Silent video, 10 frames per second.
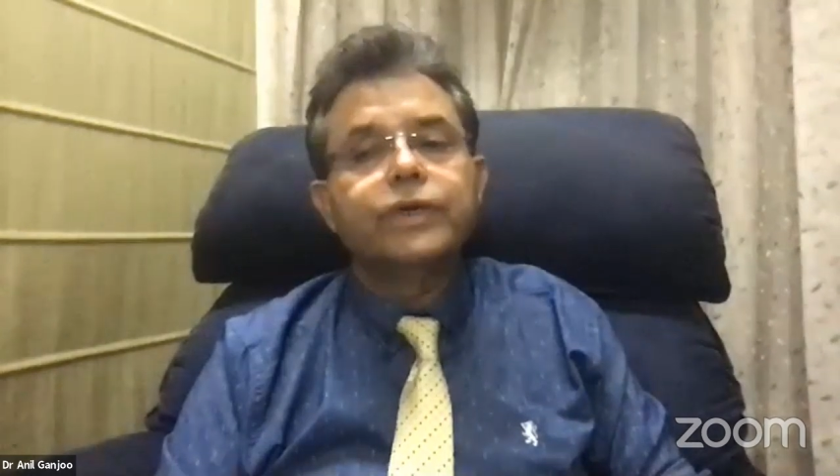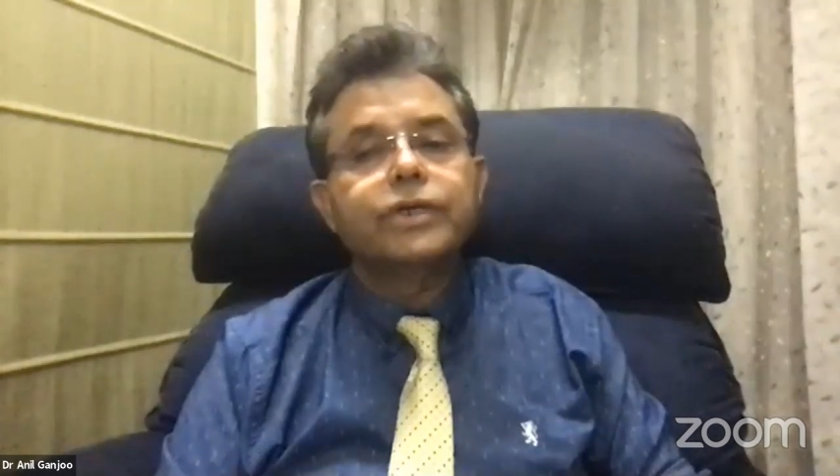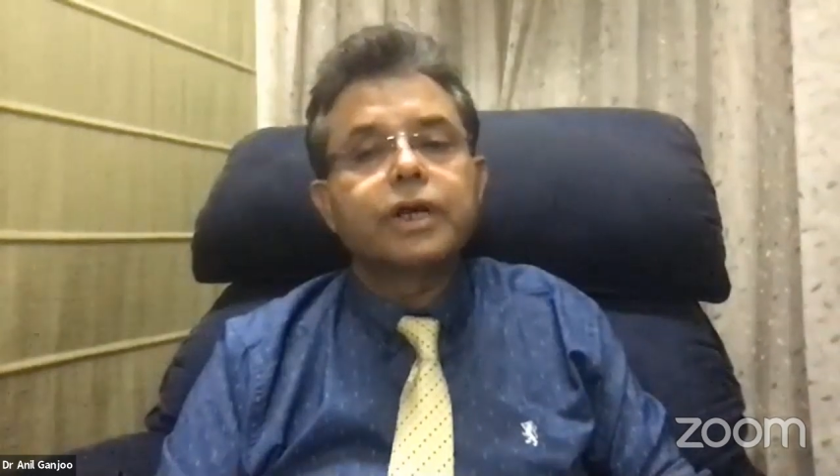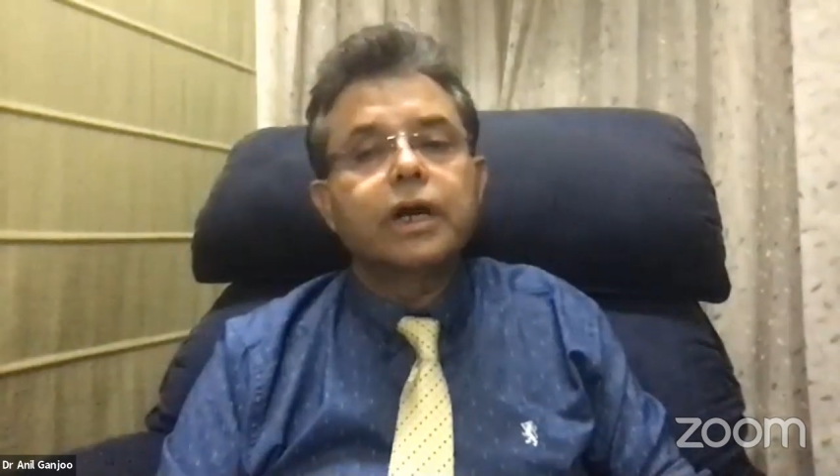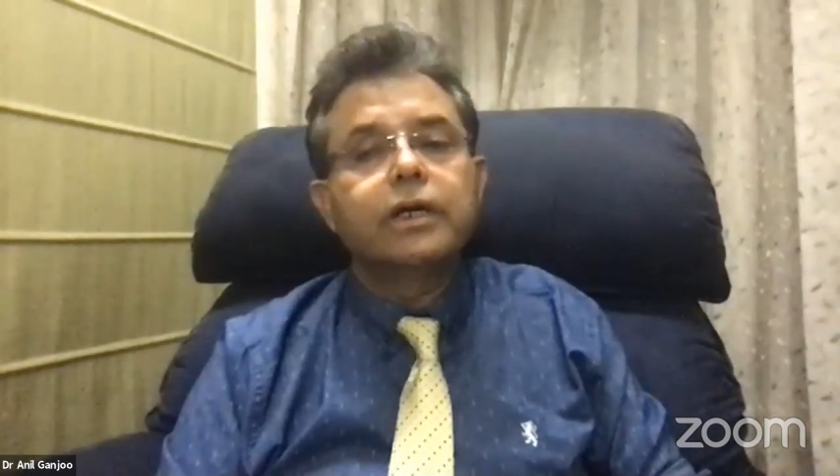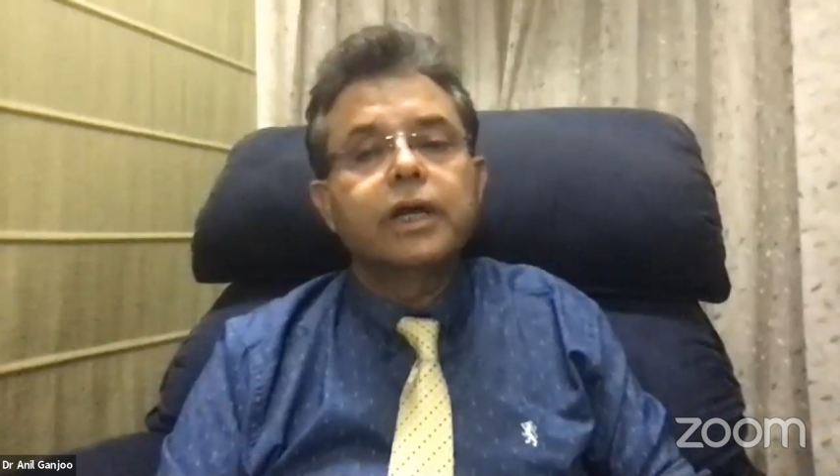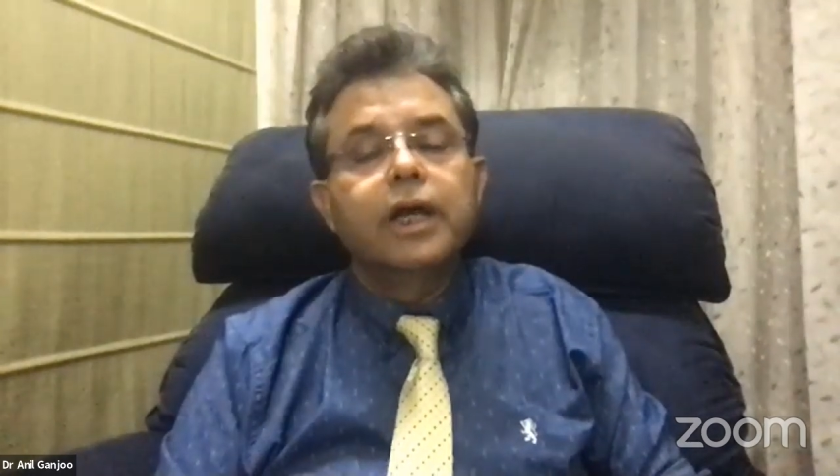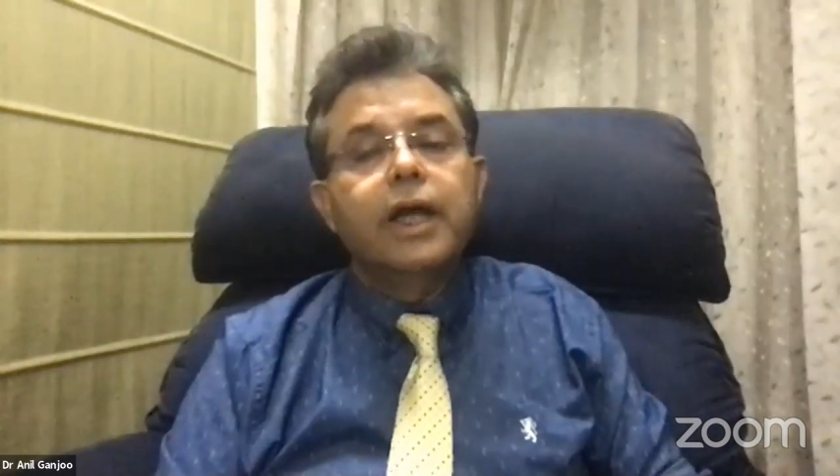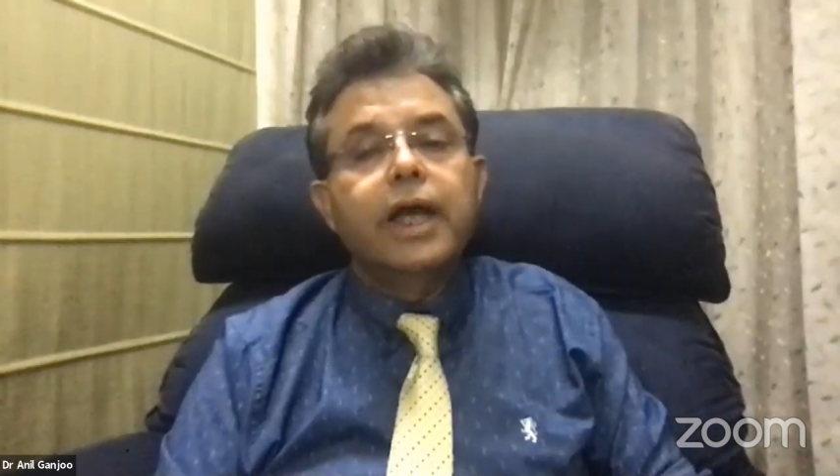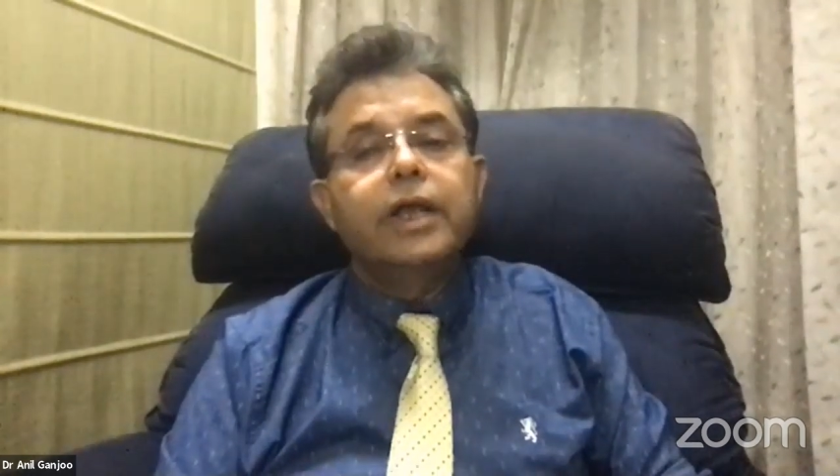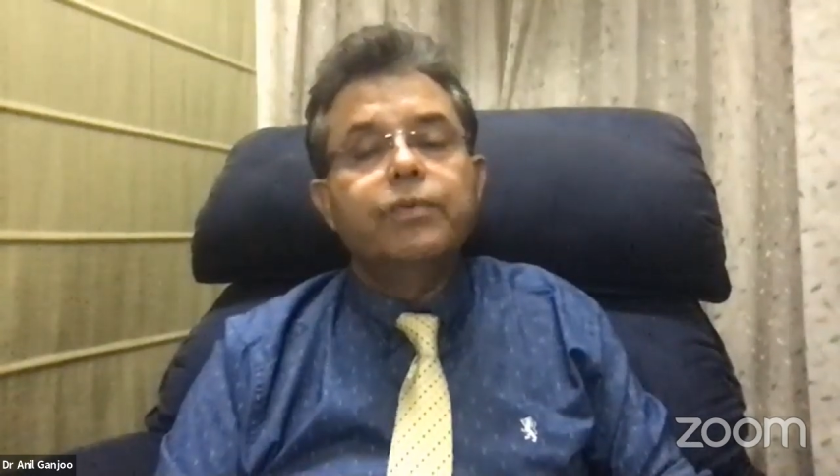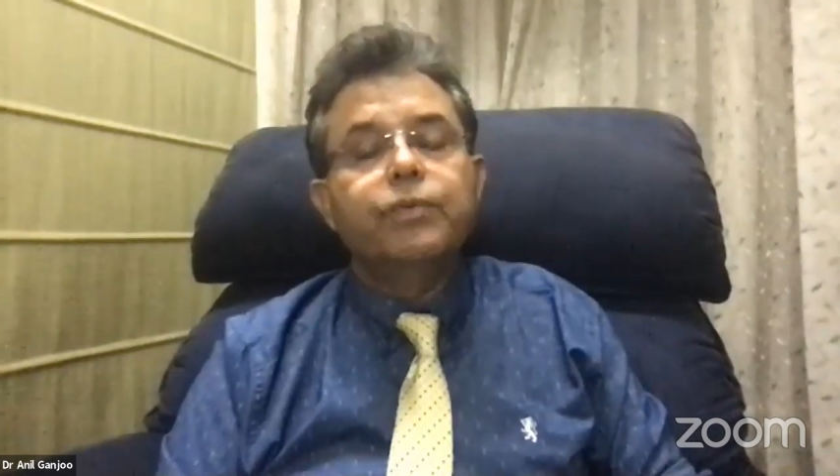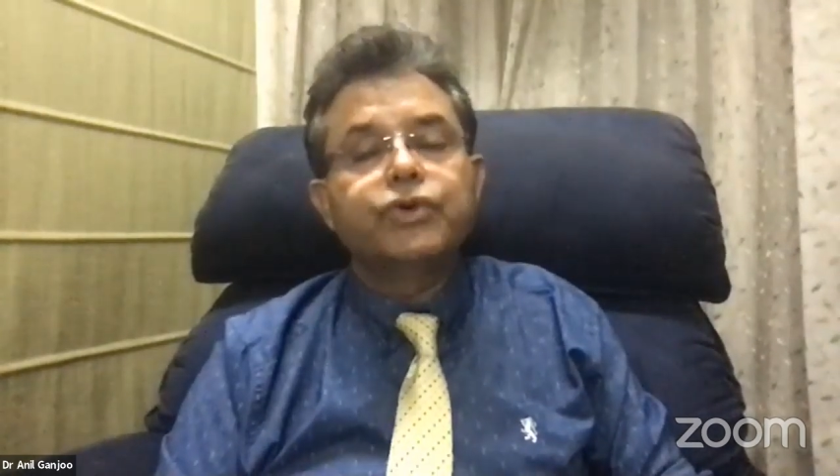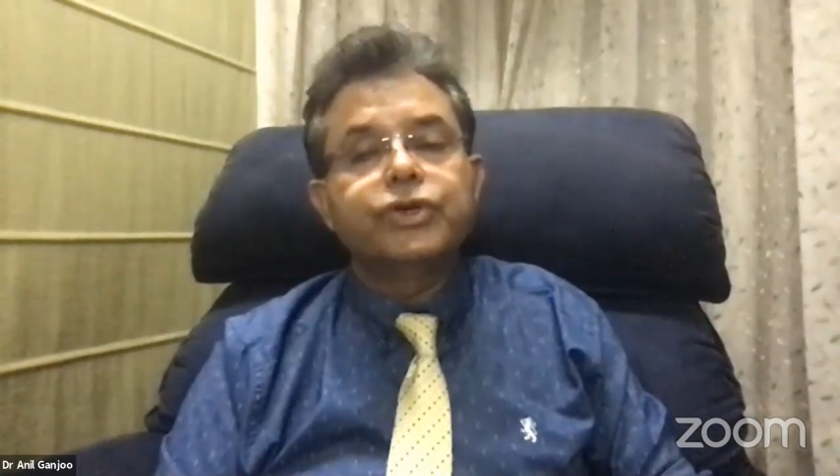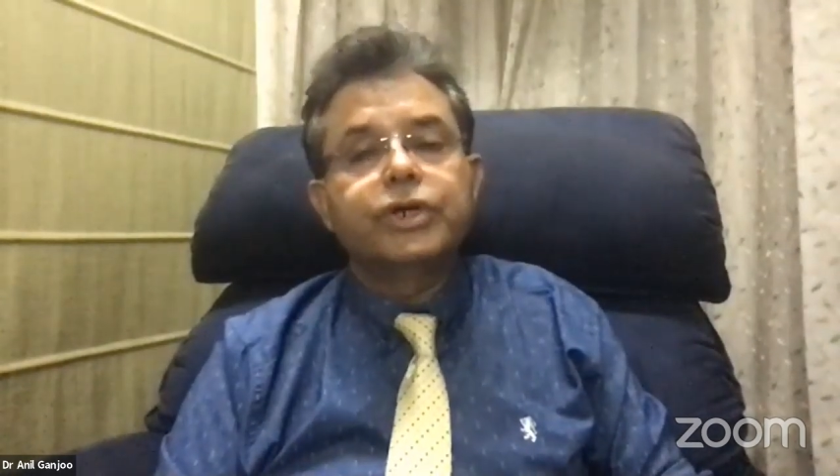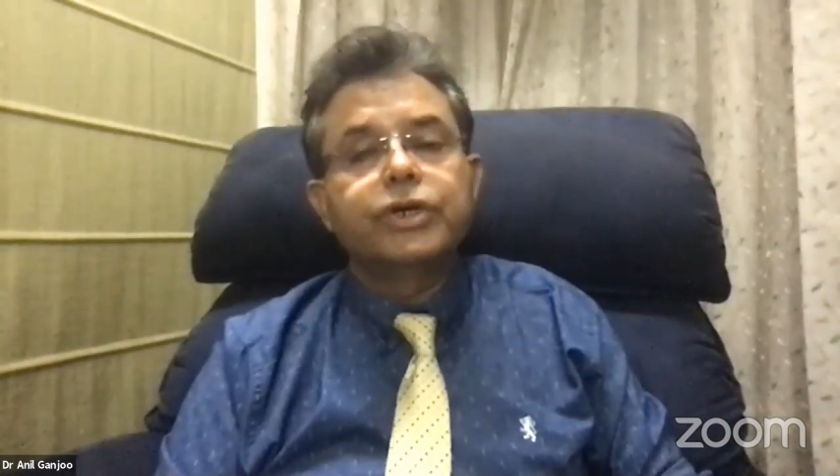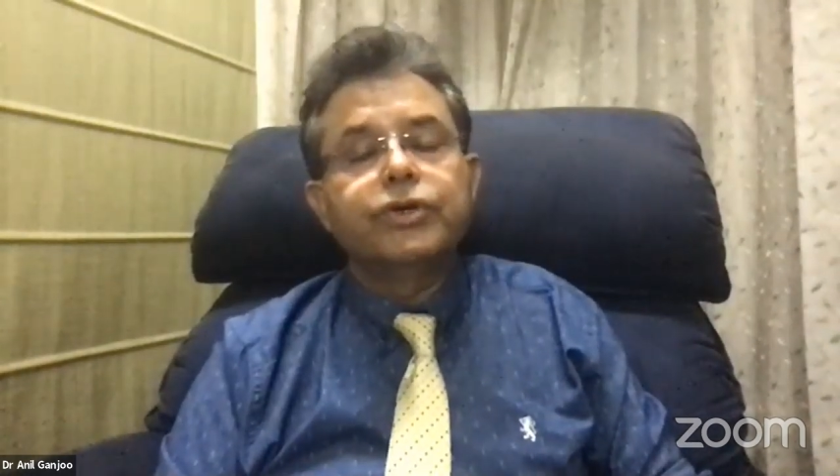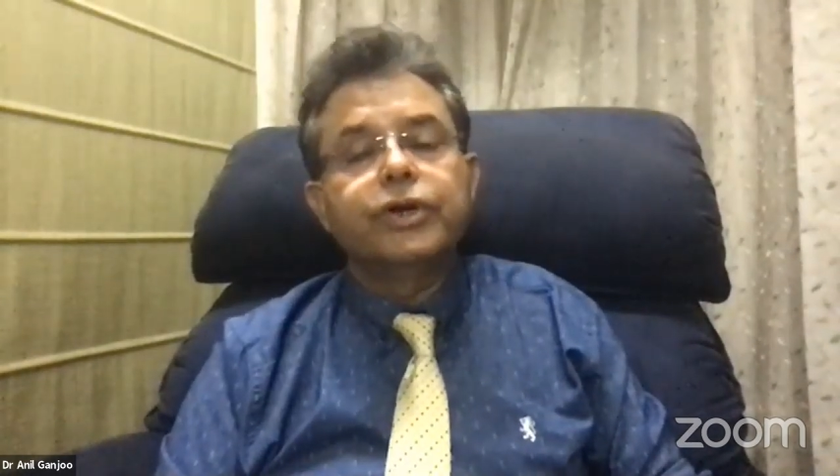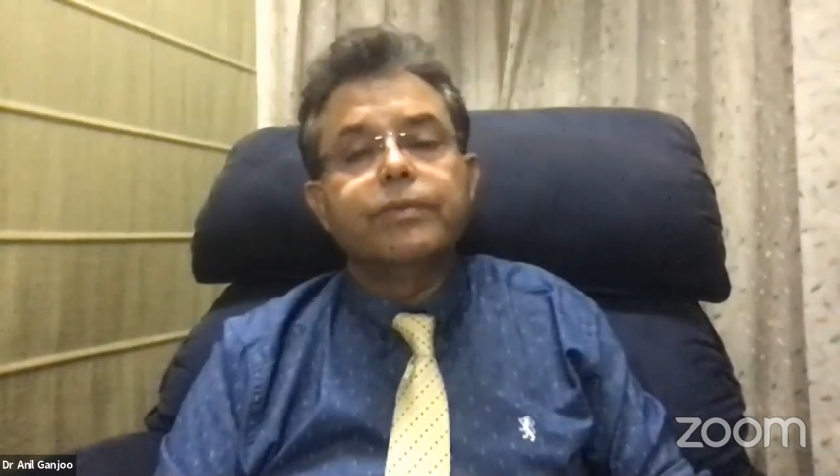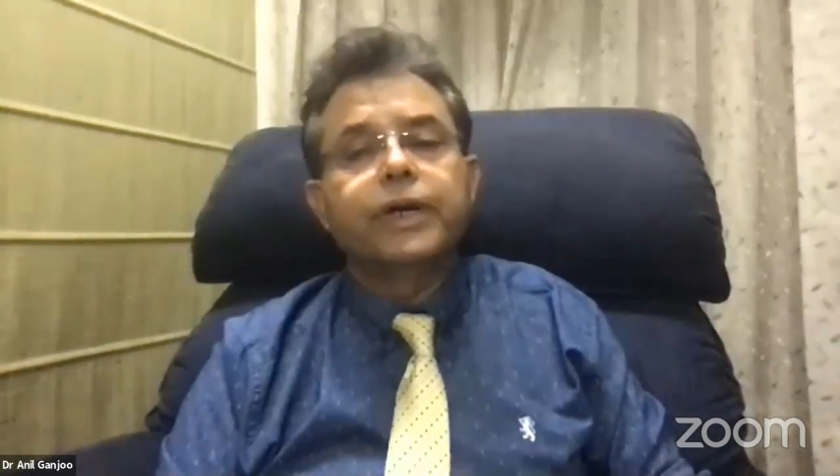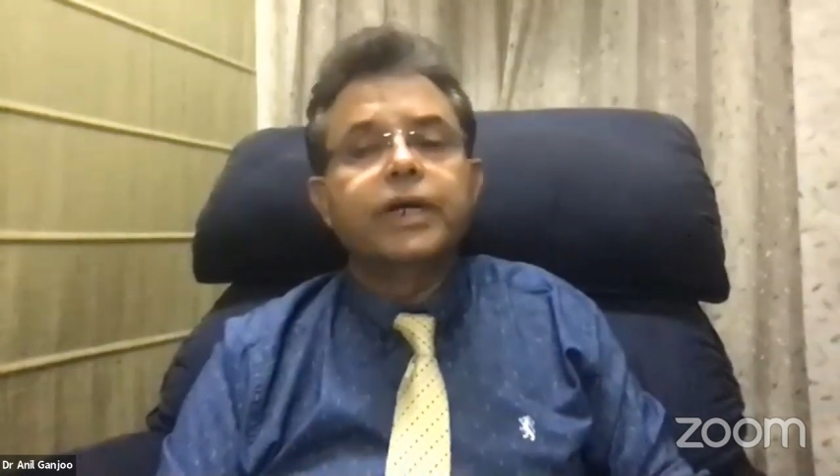start any procedural treatment?